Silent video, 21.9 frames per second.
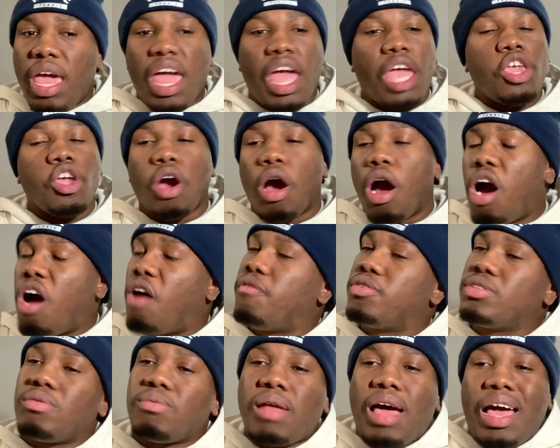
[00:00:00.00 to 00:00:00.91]
and your
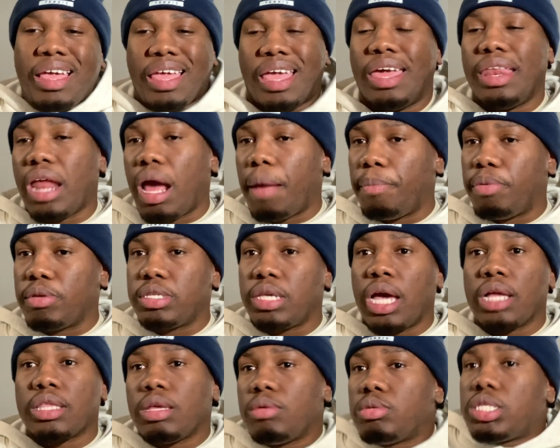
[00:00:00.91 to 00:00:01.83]
offensive line cannot protect,